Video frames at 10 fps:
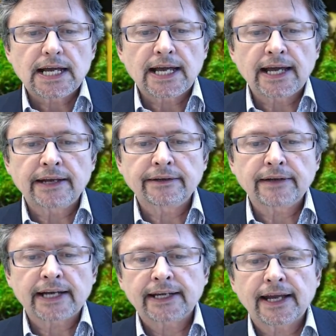And
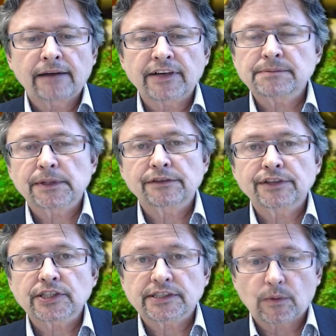I can have as many
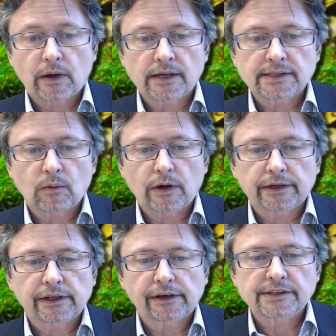fish as, as I want.
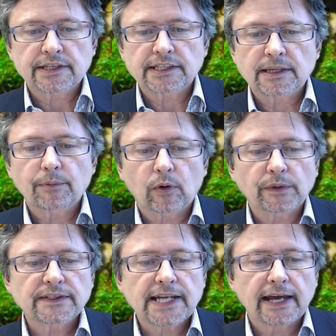Here's an example
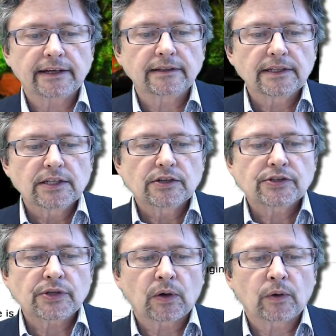with 10.
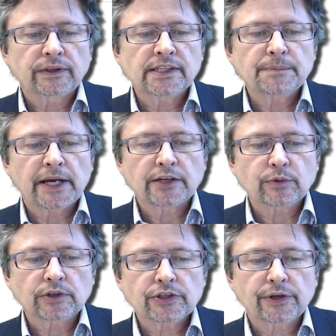So this page
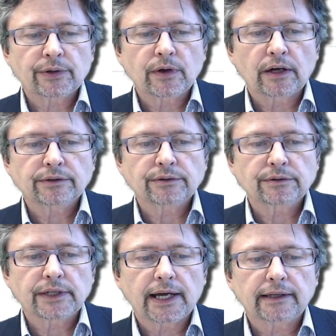will show you how to do
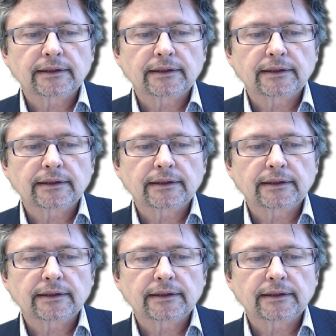that.